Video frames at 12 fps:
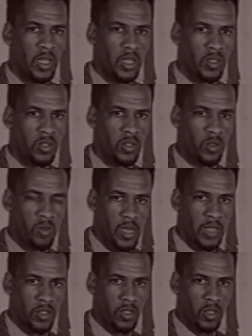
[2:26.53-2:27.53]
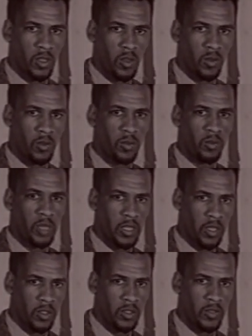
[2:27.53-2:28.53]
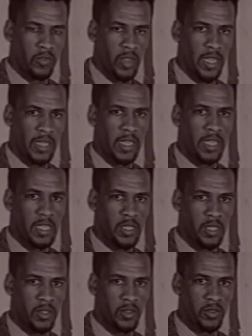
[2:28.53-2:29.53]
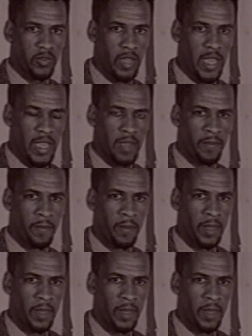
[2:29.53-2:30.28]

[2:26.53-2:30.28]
uh, two months ago because of the fact that he testified